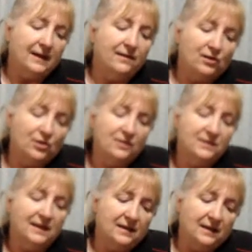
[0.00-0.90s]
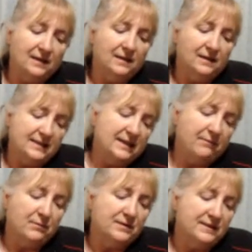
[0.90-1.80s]
either using a, a, a
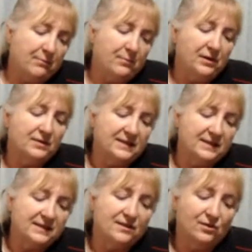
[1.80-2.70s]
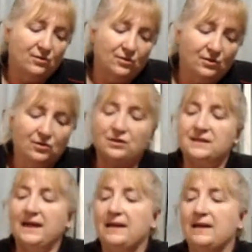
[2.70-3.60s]
separate pair of scissors to your good
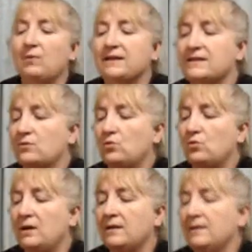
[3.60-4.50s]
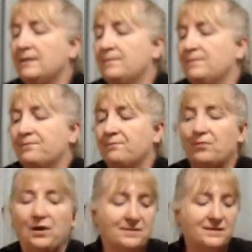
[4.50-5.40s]
daily ones or
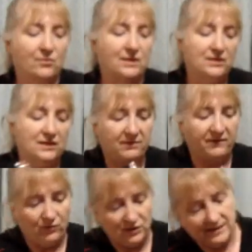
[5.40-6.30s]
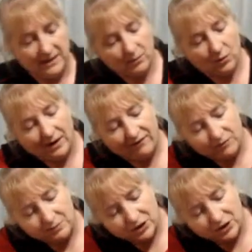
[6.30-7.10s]
perhaps doing it just before you send them away would